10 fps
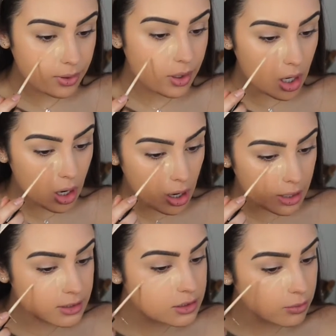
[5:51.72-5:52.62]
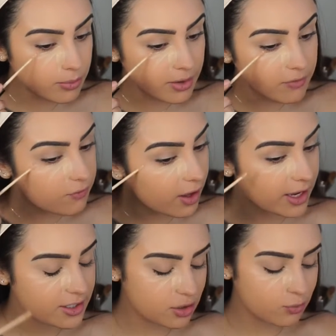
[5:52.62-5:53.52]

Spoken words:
put lines on my face.